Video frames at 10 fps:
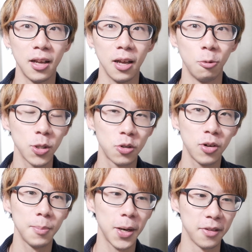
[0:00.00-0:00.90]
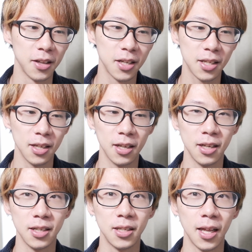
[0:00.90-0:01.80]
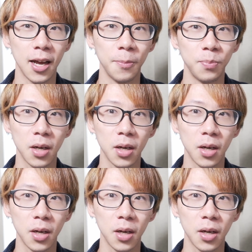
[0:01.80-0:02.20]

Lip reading: And what's great about this is that